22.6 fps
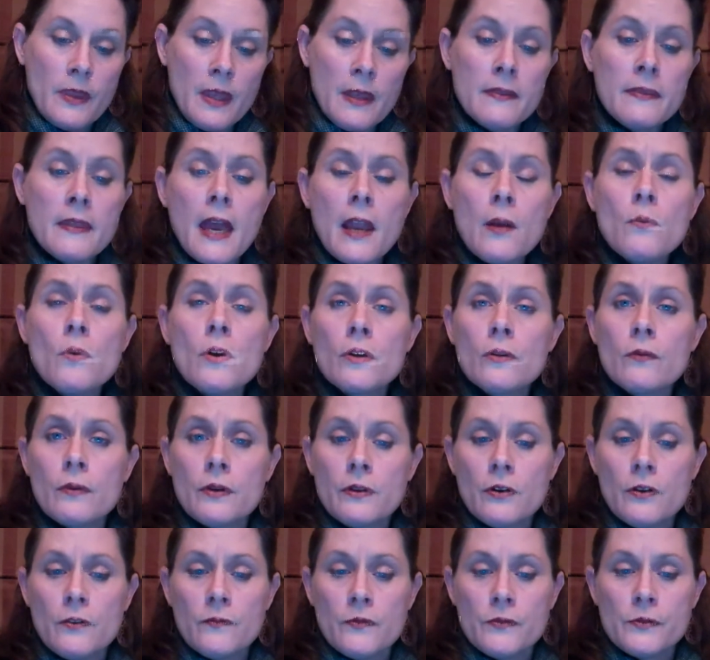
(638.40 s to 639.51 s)
They work with
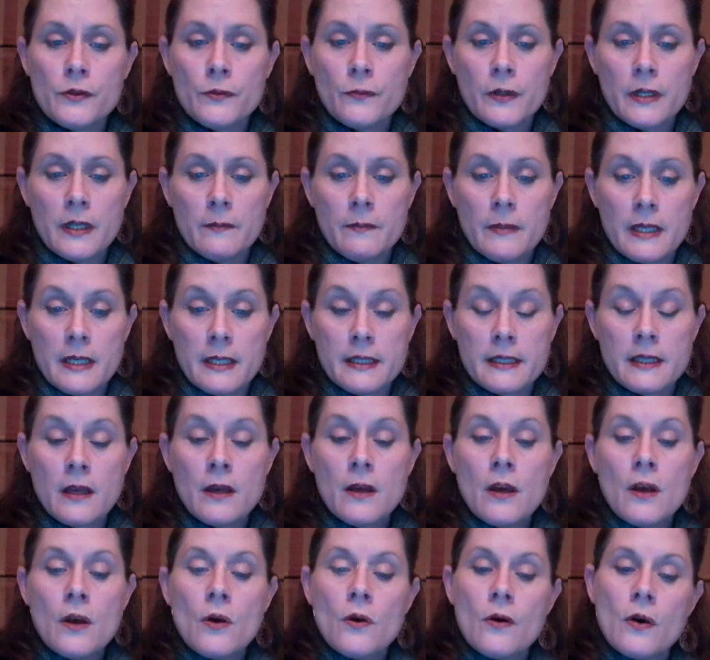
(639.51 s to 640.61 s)
her for 20 minutes.
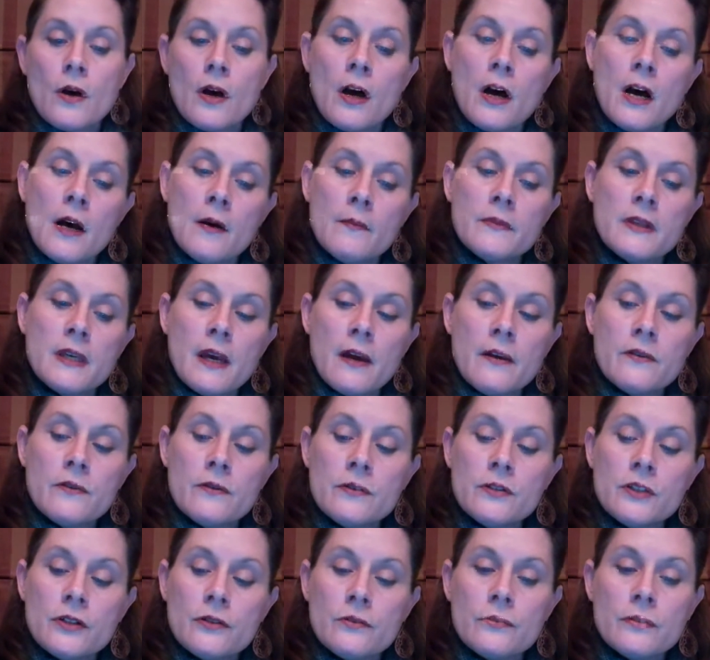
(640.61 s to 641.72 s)
The other
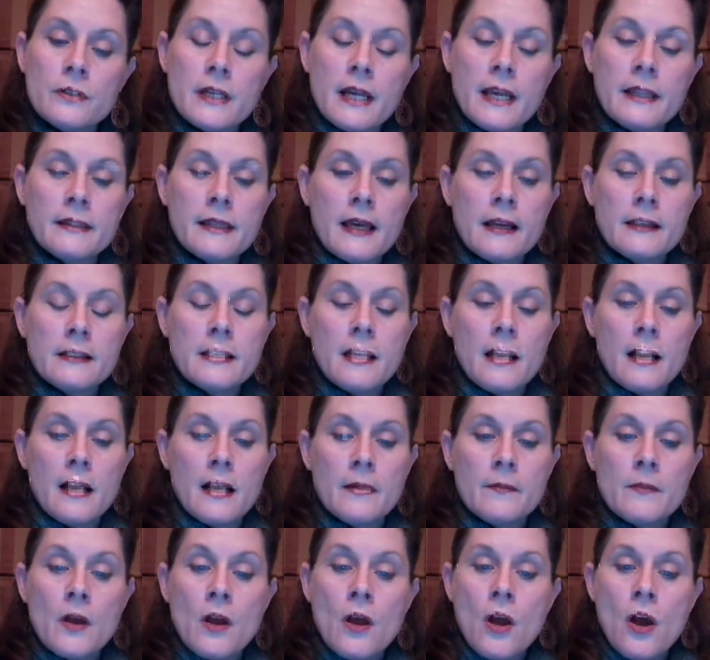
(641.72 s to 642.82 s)
children at that
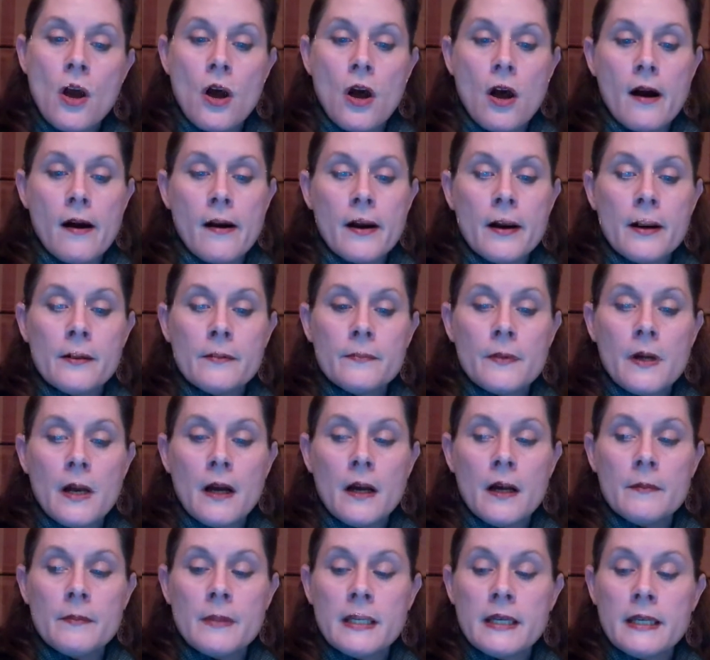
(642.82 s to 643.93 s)
time are
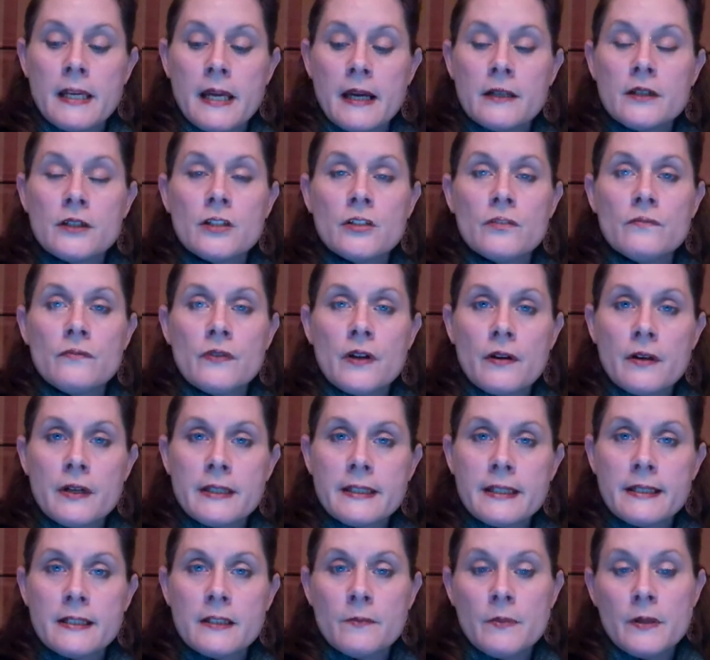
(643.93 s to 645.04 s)
engaged in
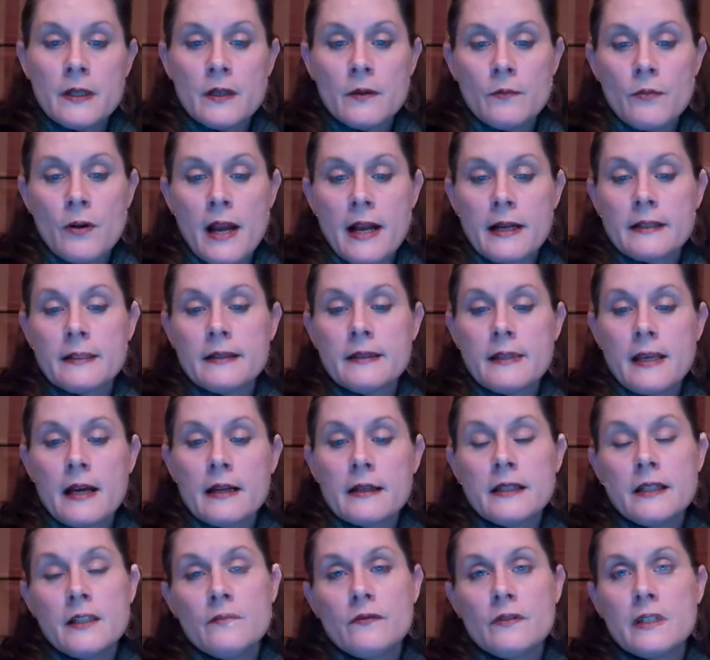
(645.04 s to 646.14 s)
various independent practice
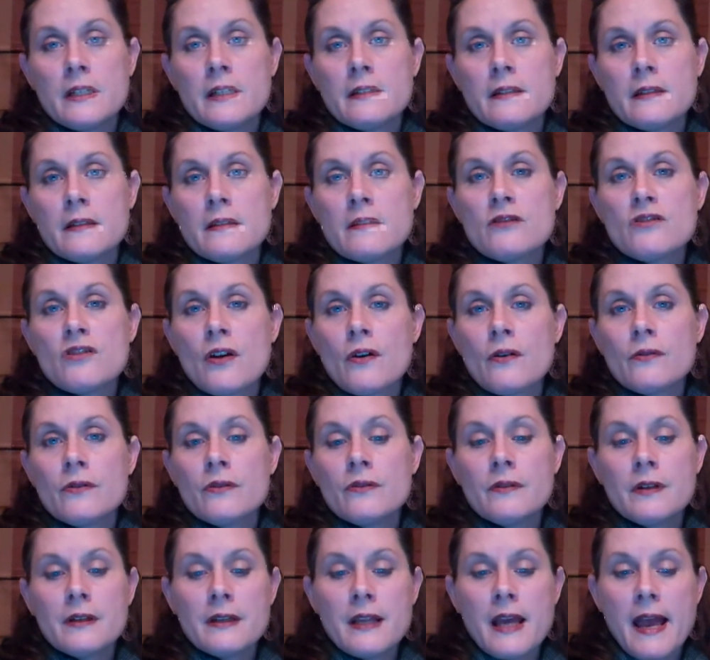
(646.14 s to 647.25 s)
activities, and so you
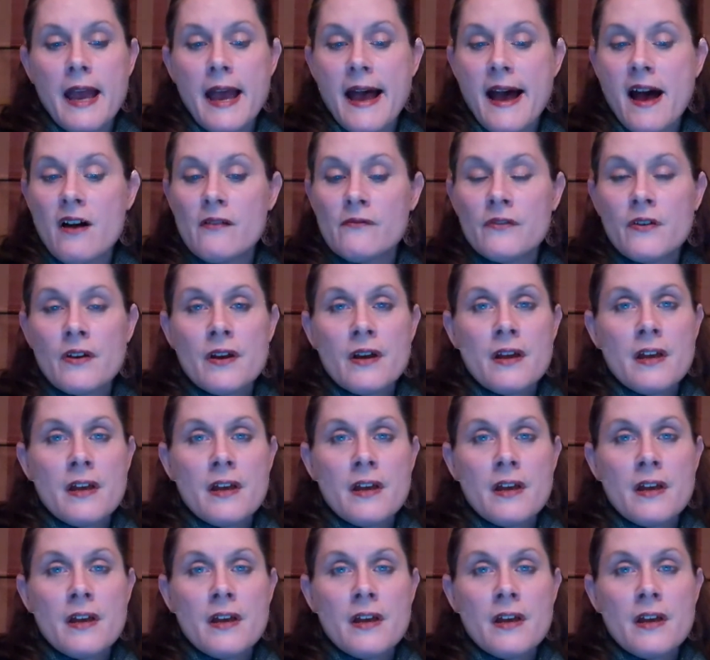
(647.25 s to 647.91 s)
can have